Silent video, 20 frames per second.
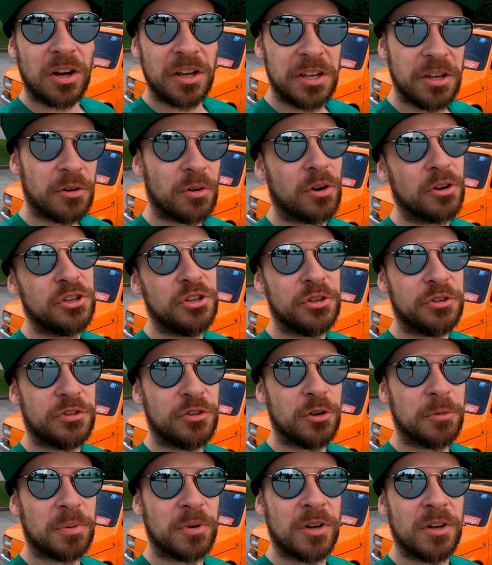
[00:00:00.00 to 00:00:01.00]
here on
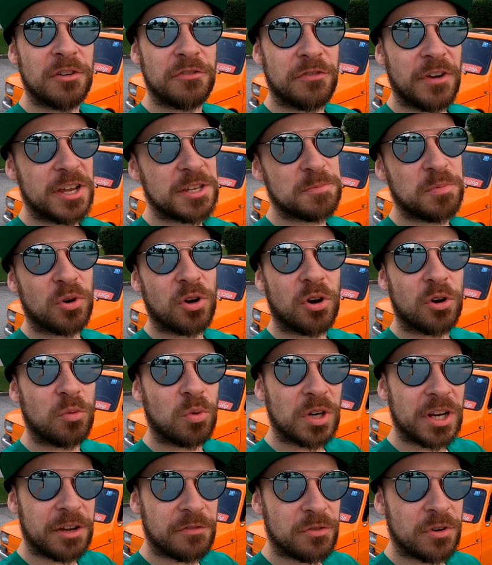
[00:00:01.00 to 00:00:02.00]
YouTube, Facebook,
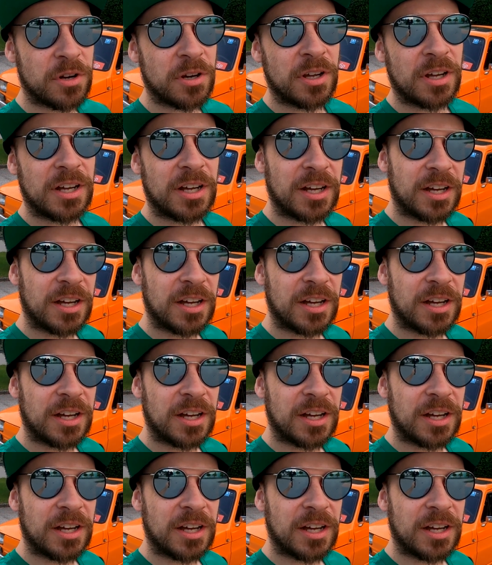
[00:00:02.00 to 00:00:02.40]
or whatever